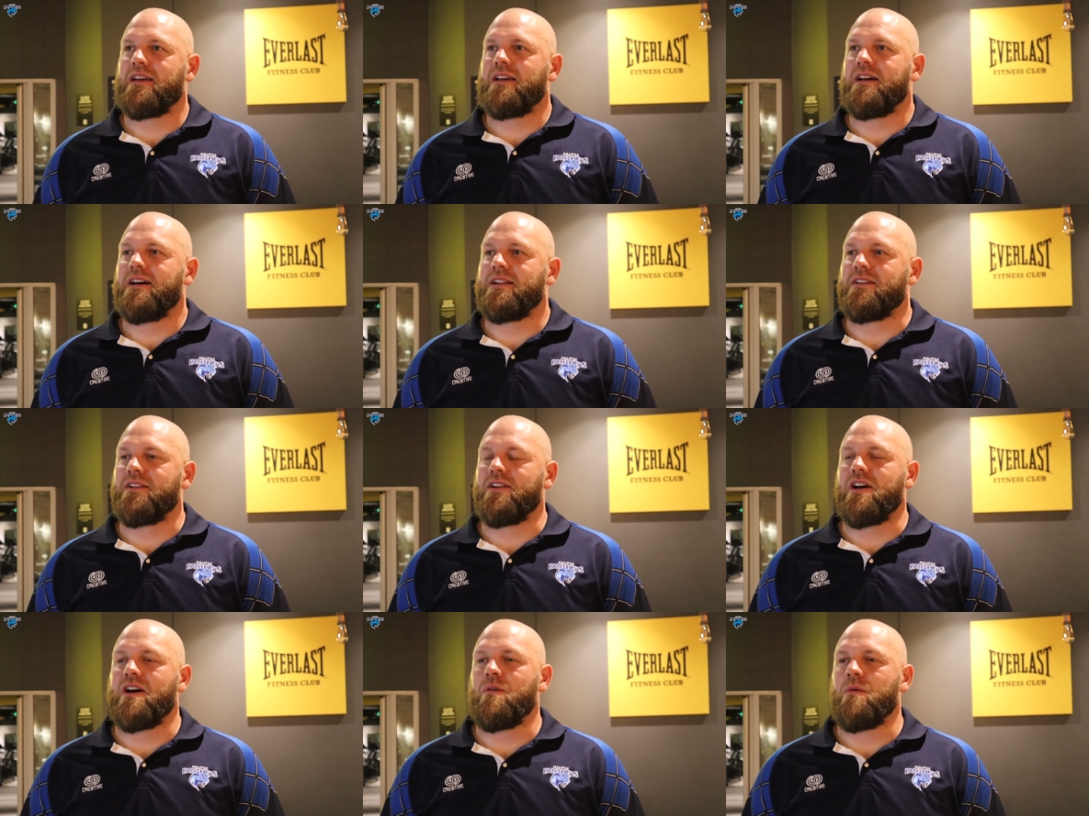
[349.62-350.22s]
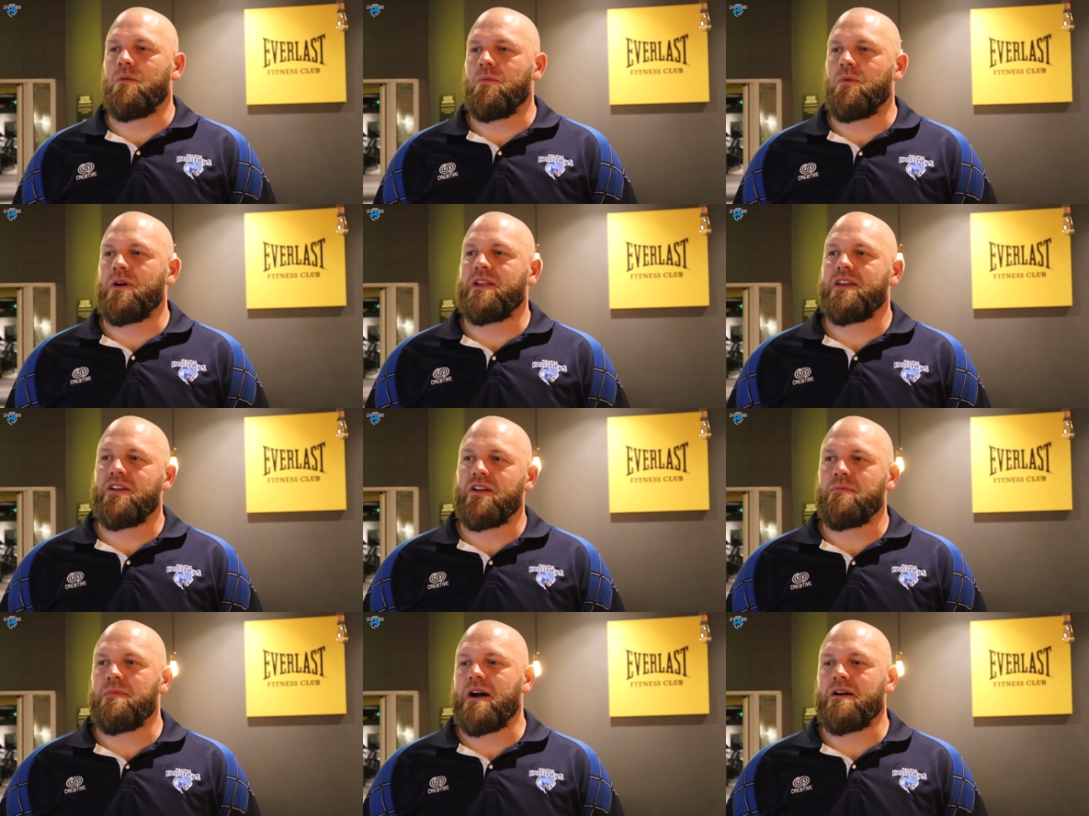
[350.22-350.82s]
I don't know when
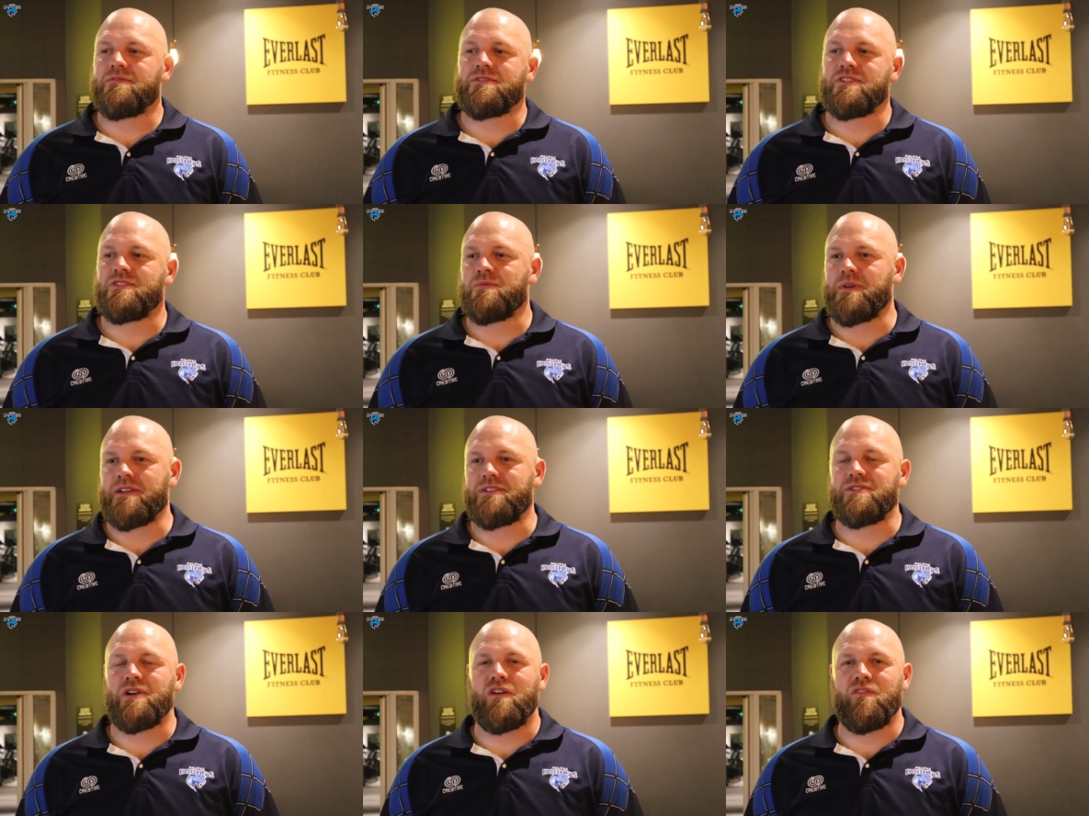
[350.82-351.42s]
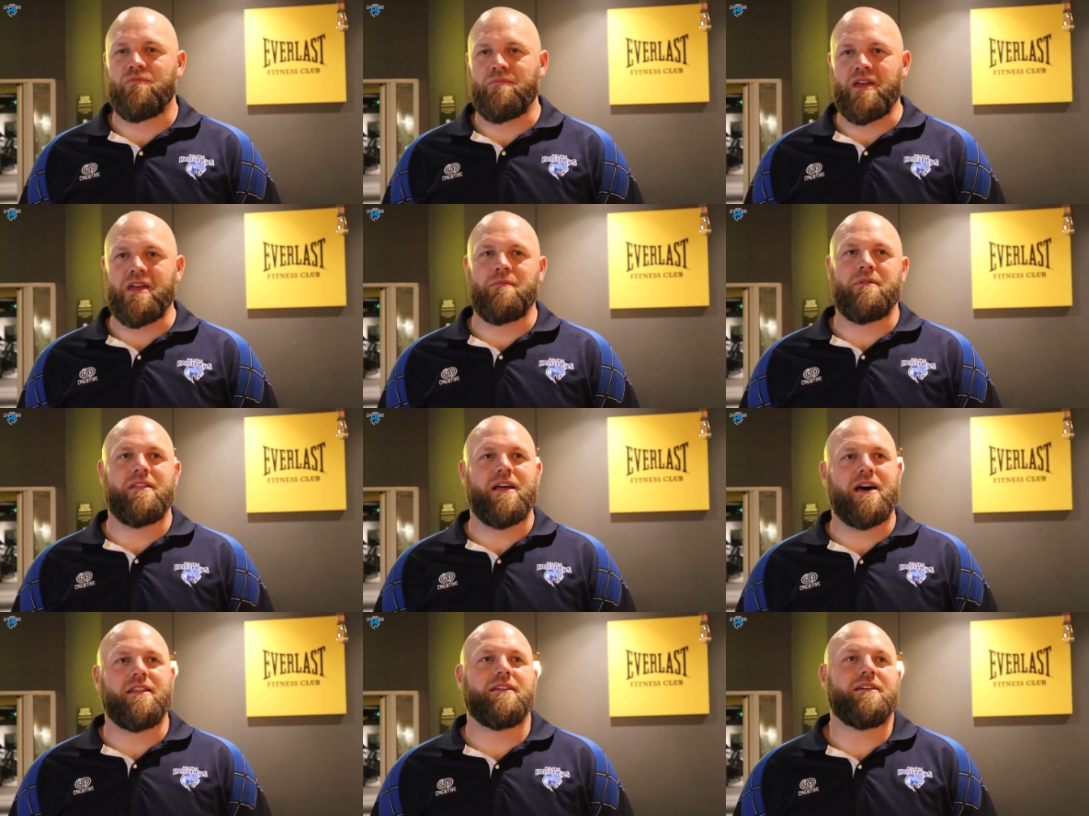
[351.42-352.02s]
you're about to switch off,
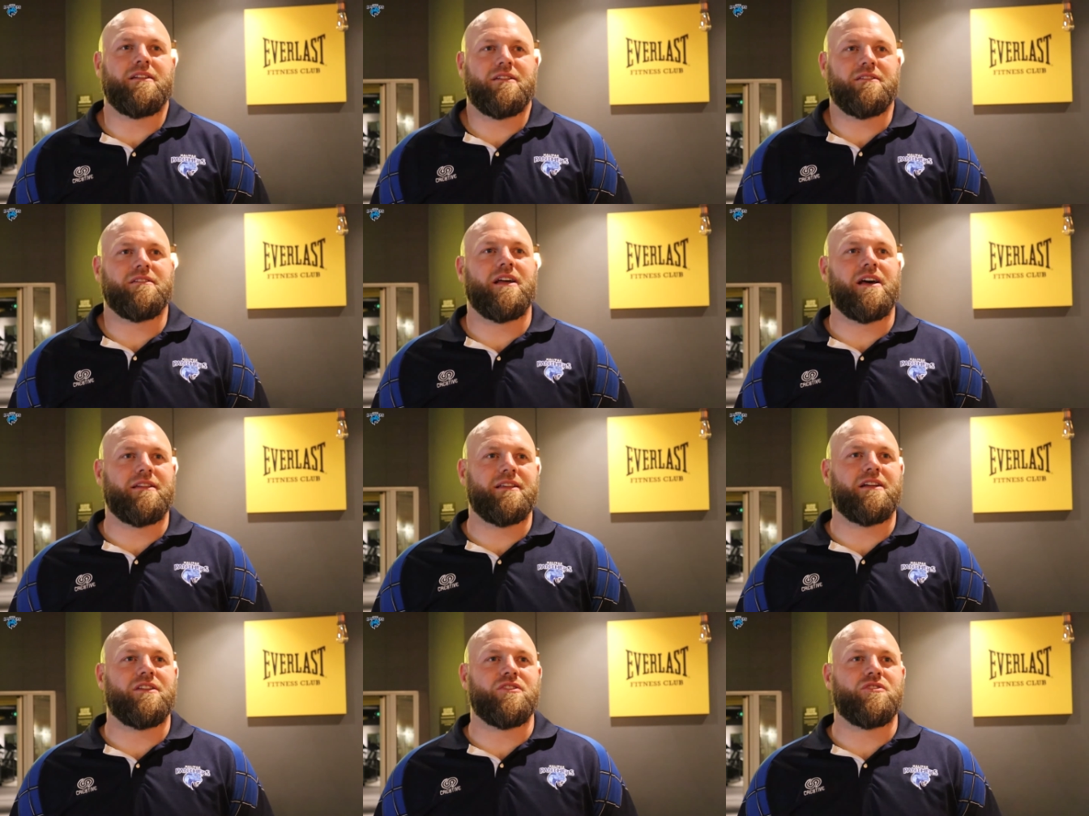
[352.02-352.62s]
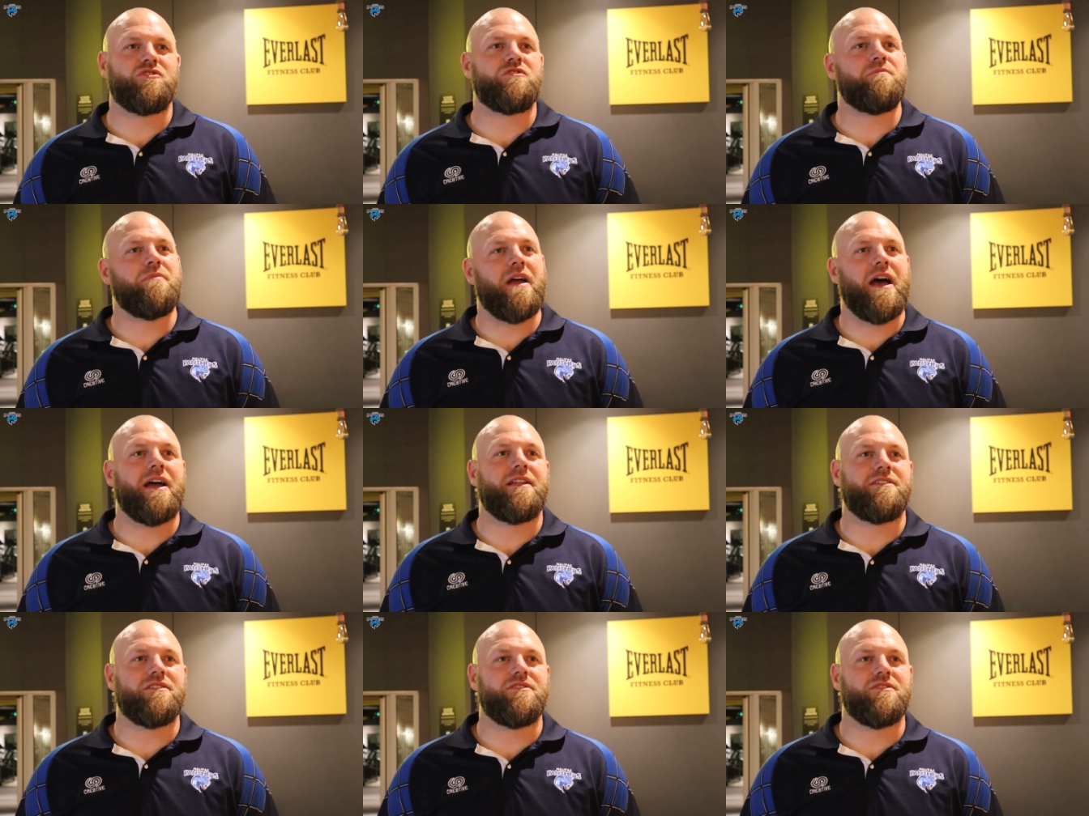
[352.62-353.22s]
maybe that little that little nudge
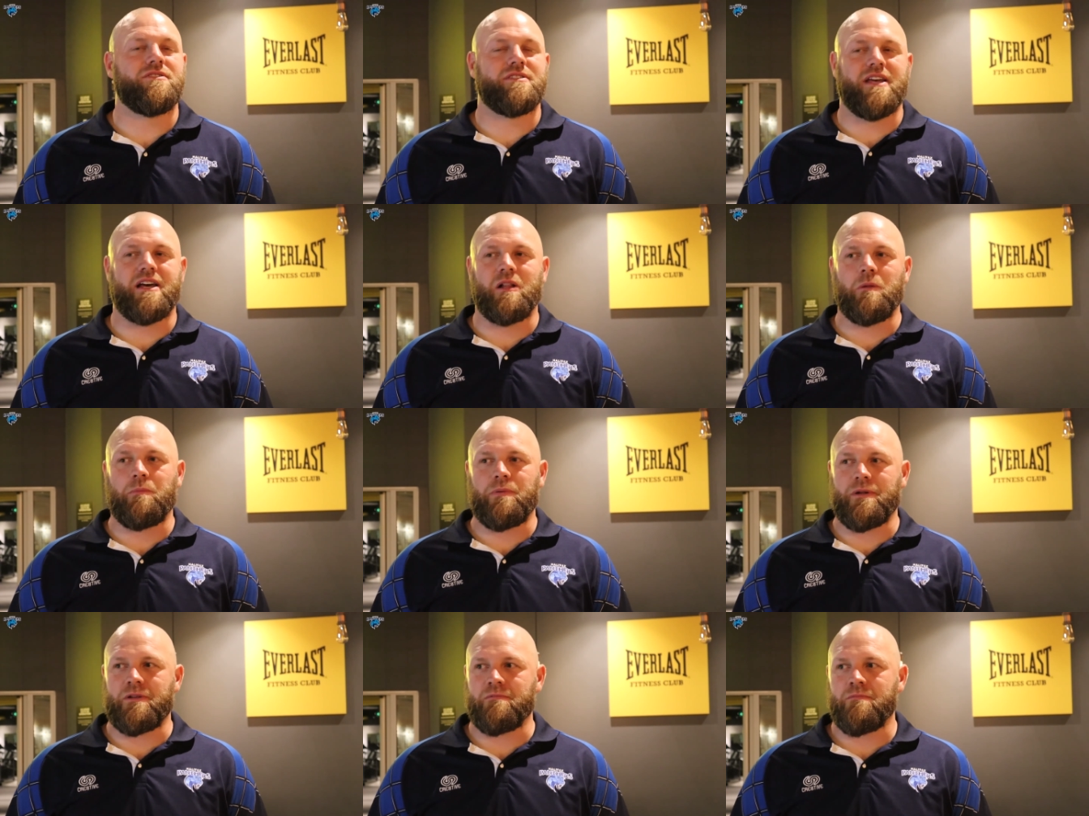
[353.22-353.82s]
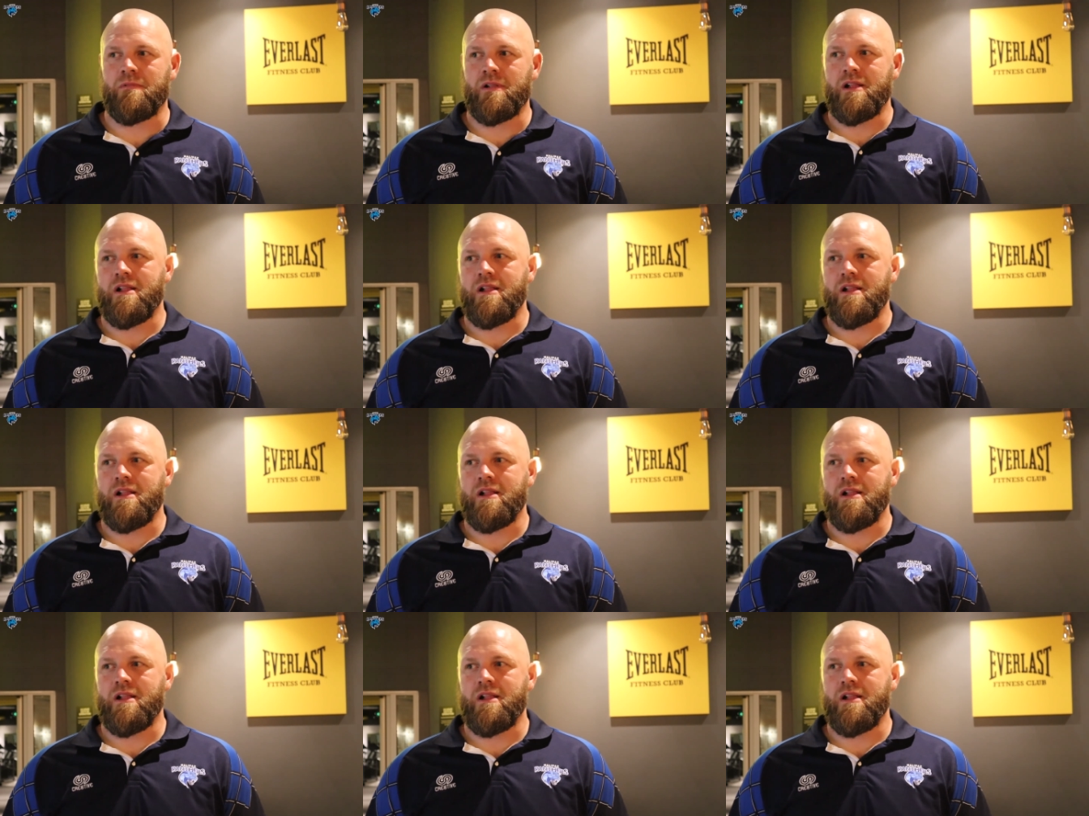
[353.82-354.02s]
behind you does help, and